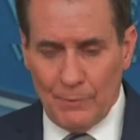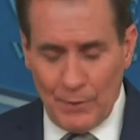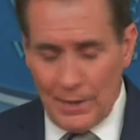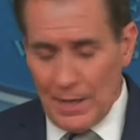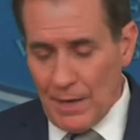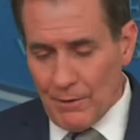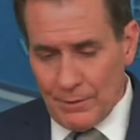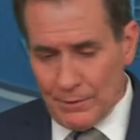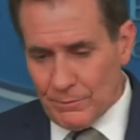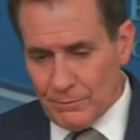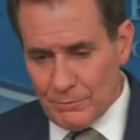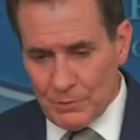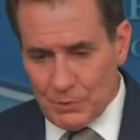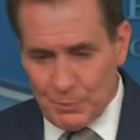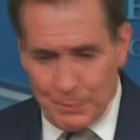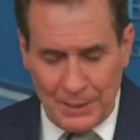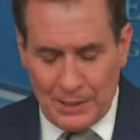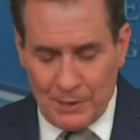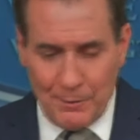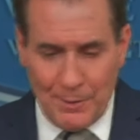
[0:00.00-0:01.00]
without
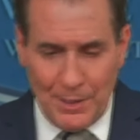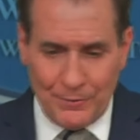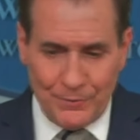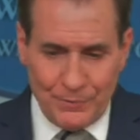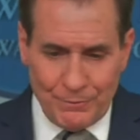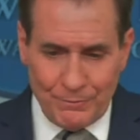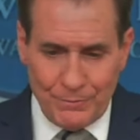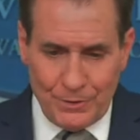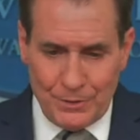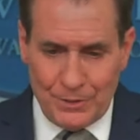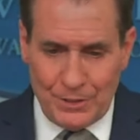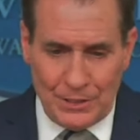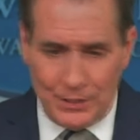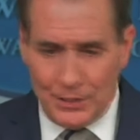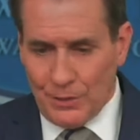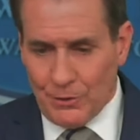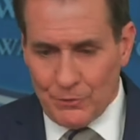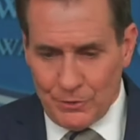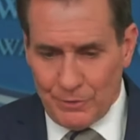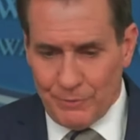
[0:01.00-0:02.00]
speaking about the
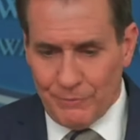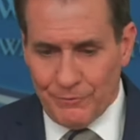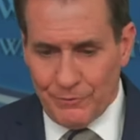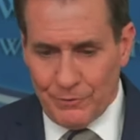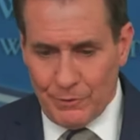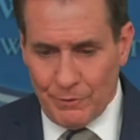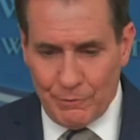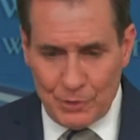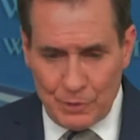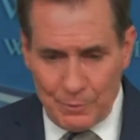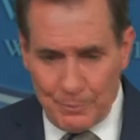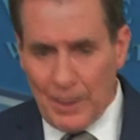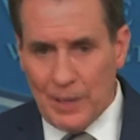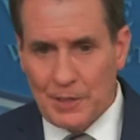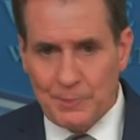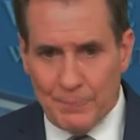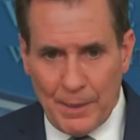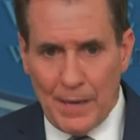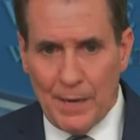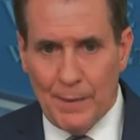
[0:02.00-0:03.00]
details of the
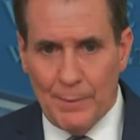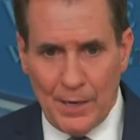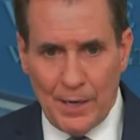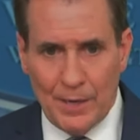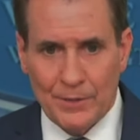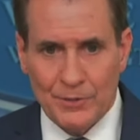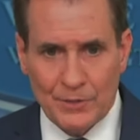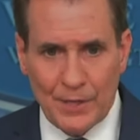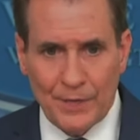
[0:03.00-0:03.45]
response by Hamas,